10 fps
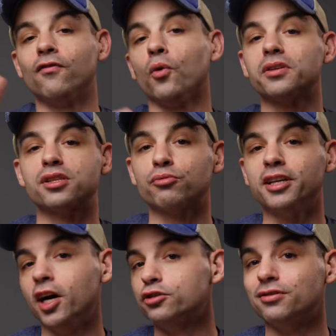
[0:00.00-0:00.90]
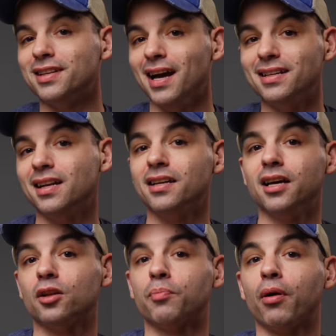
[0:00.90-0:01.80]
For its three hundred ninety-nine
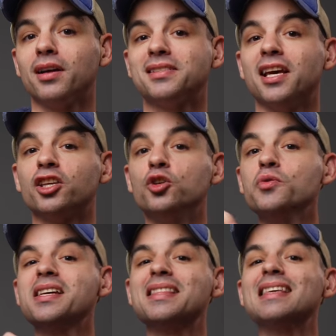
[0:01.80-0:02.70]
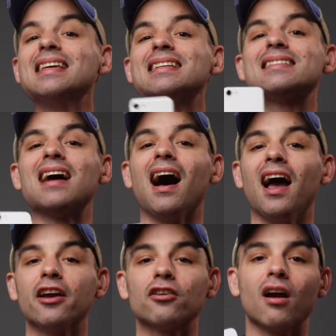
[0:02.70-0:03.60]
dollar price tag, you get the
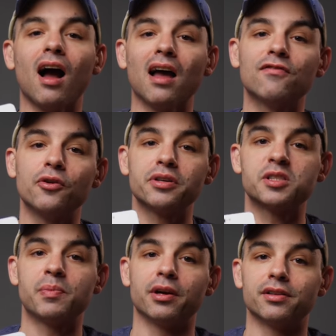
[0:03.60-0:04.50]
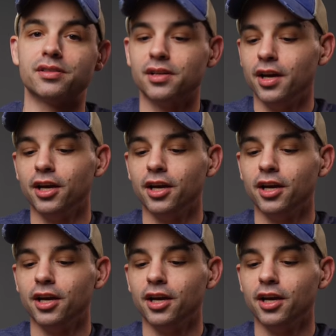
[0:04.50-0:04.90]
entire iPhone experience.